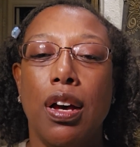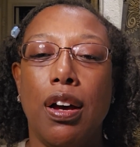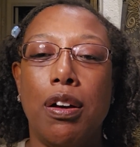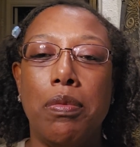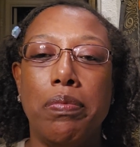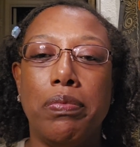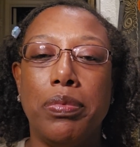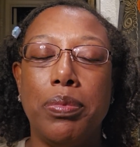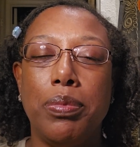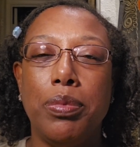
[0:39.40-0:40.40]

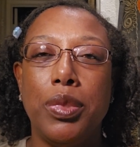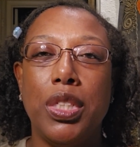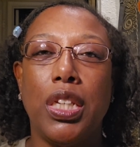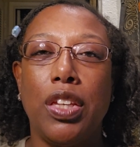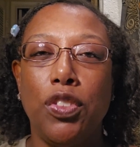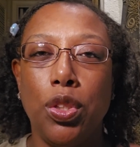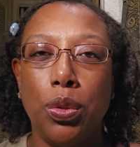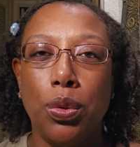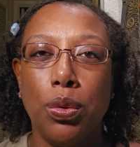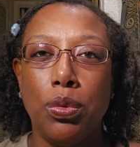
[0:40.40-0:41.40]
to give
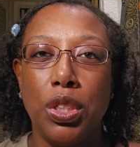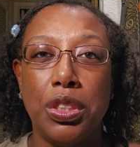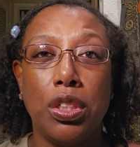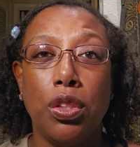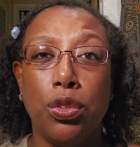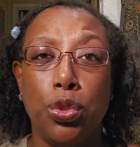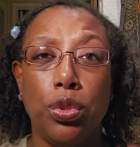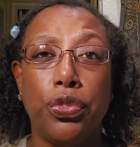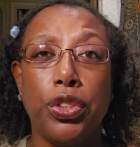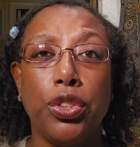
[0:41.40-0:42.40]
you just another
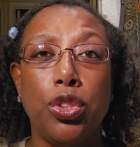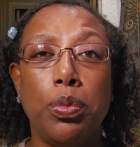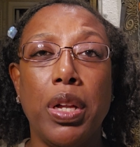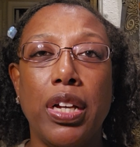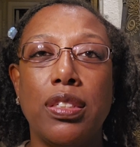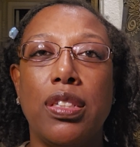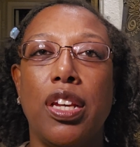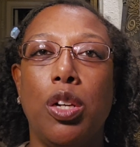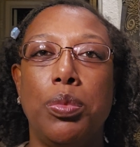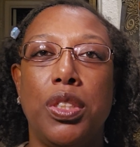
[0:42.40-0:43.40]
tool for your toolbox to
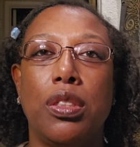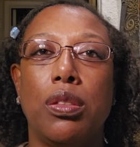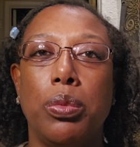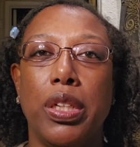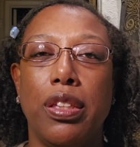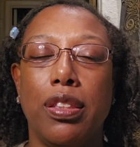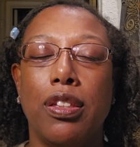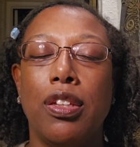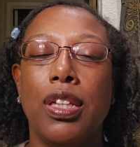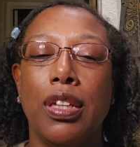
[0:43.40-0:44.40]
help deal with
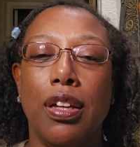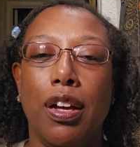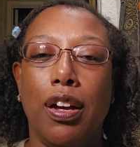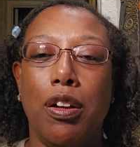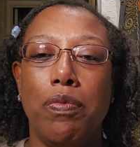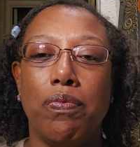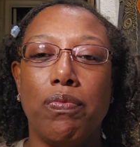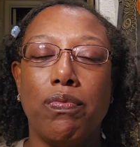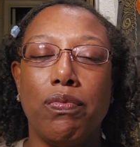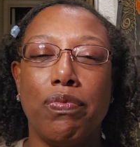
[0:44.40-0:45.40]

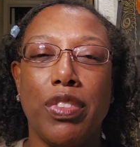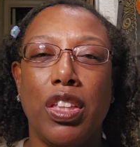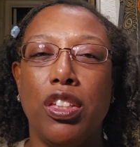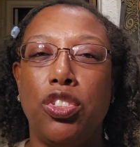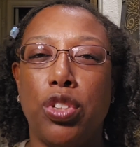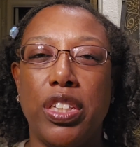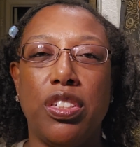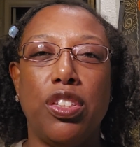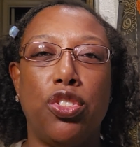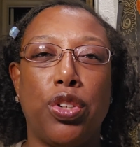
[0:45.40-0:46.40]
the
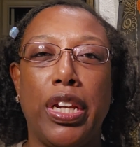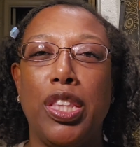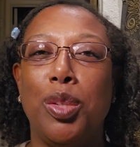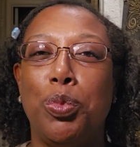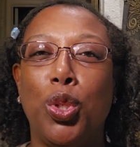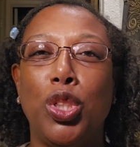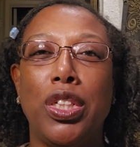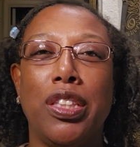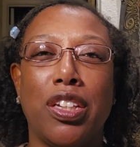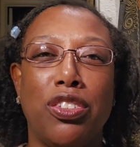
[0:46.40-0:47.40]
stress and the strain and the pull
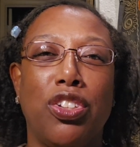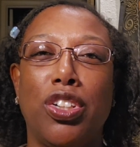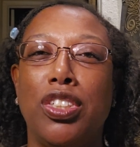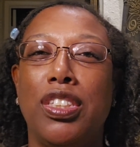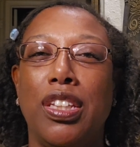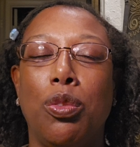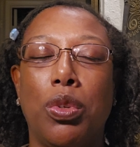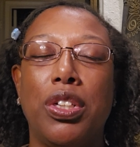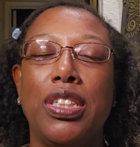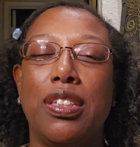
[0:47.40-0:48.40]
and the concerns and the
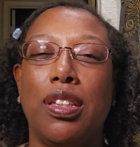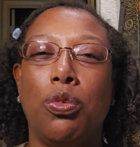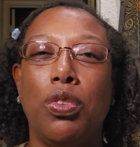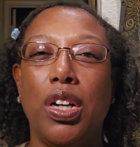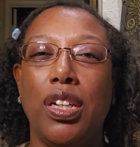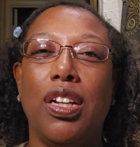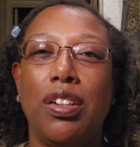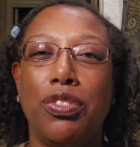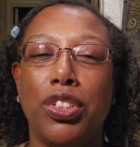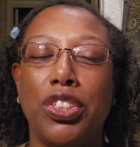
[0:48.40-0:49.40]
worries and the
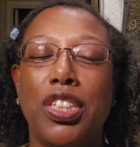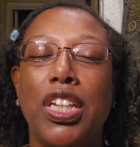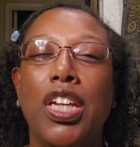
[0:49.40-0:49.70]
whatevers.